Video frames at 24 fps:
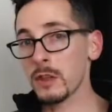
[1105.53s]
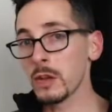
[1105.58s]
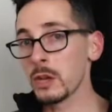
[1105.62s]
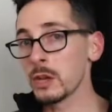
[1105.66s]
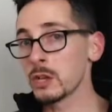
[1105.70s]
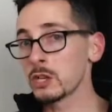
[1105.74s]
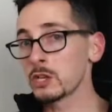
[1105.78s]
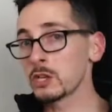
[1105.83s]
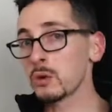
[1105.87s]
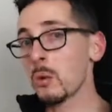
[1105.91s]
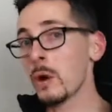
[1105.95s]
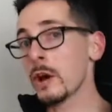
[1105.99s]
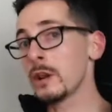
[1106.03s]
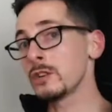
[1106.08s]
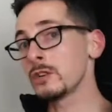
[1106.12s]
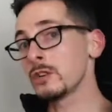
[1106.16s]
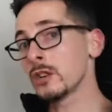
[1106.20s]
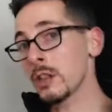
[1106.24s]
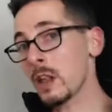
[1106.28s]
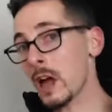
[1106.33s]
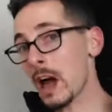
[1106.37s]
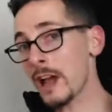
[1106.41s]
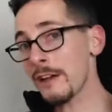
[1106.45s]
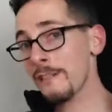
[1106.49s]
So on
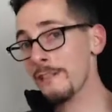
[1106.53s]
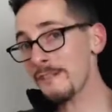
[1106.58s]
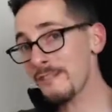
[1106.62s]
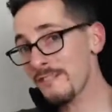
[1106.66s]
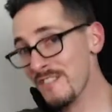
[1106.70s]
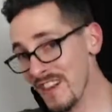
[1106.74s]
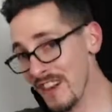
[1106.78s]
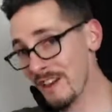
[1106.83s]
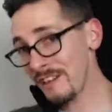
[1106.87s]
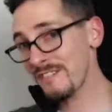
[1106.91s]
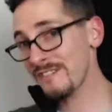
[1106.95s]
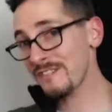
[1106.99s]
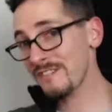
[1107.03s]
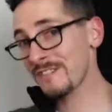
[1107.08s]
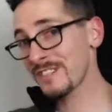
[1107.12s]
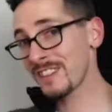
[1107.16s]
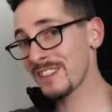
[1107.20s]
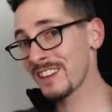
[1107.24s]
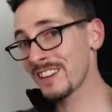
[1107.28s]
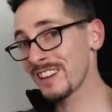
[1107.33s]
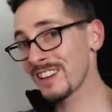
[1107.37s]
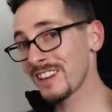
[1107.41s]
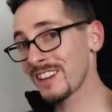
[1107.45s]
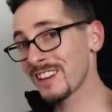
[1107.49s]
July 5th,
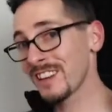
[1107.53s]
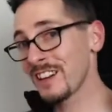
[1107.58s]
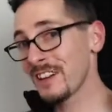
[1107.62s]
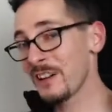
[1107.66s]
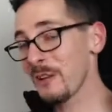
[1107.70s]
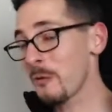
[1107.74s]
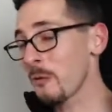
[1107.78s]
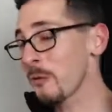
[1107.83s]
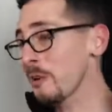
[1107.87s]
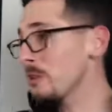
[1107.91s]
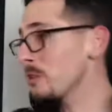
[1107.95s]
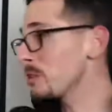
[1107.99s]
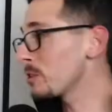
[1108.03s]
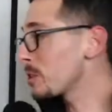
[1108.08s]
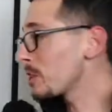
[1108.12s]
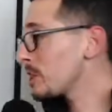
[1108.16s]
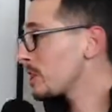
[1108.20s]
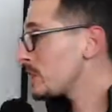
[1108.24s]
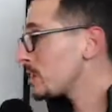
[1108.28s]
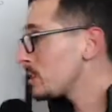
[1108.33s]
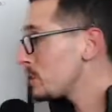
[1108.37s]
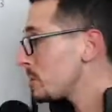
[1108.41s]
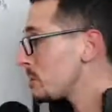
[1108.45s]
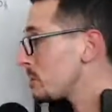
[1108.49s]
what you're going to
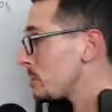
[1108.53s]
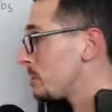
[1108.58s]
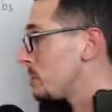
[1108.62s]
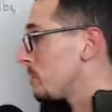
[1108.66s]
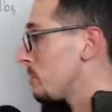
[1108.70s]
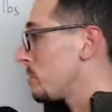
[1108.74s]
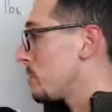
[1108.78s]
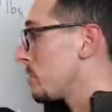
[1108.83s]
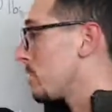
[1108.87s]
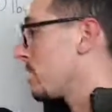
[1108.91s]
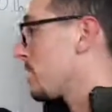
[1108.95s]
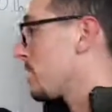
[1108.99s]
do